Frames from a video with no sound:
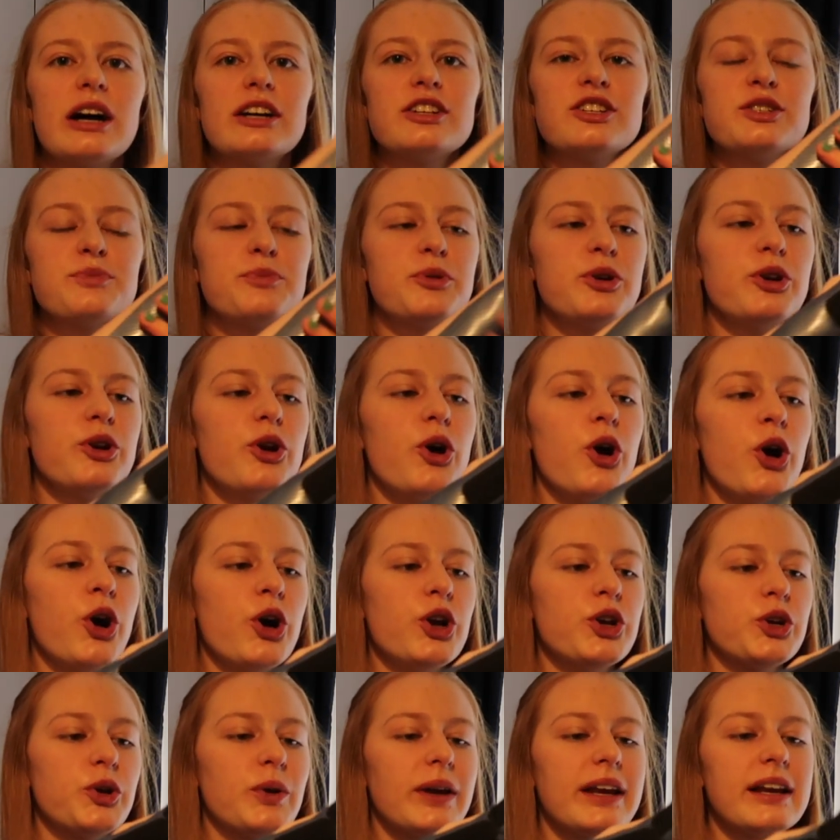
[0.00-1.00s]
I just put it
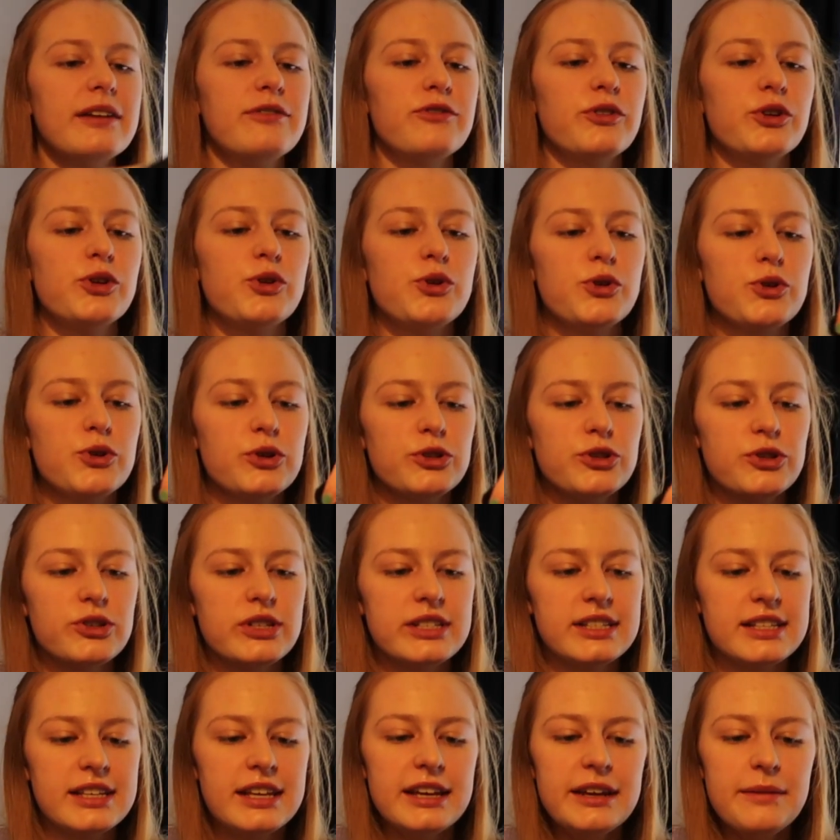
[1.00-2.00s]
on quickly for you to
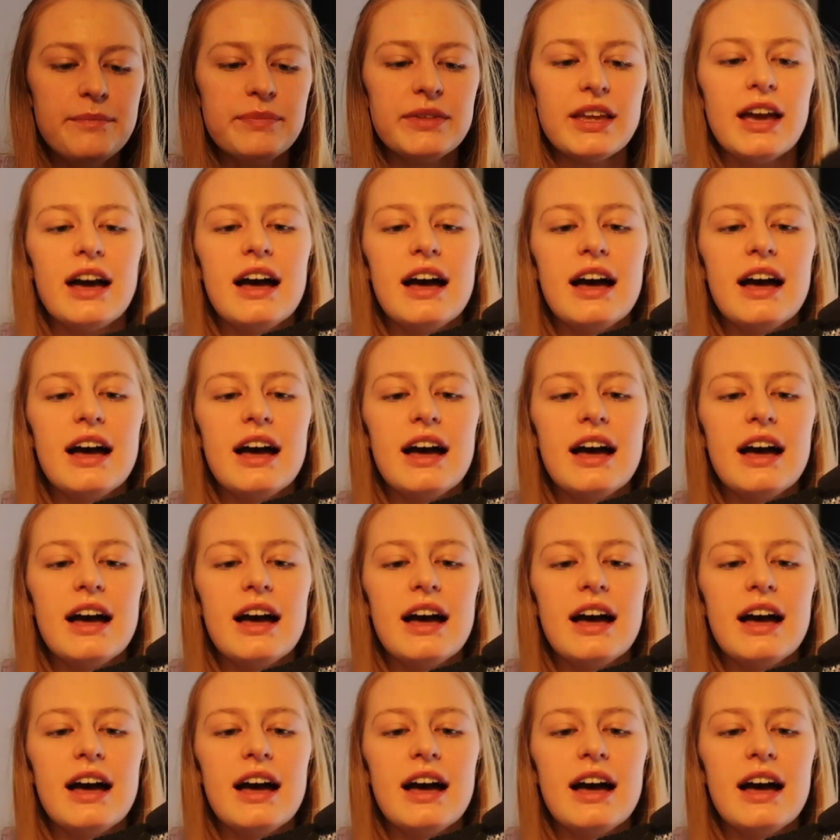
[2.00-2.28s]
see.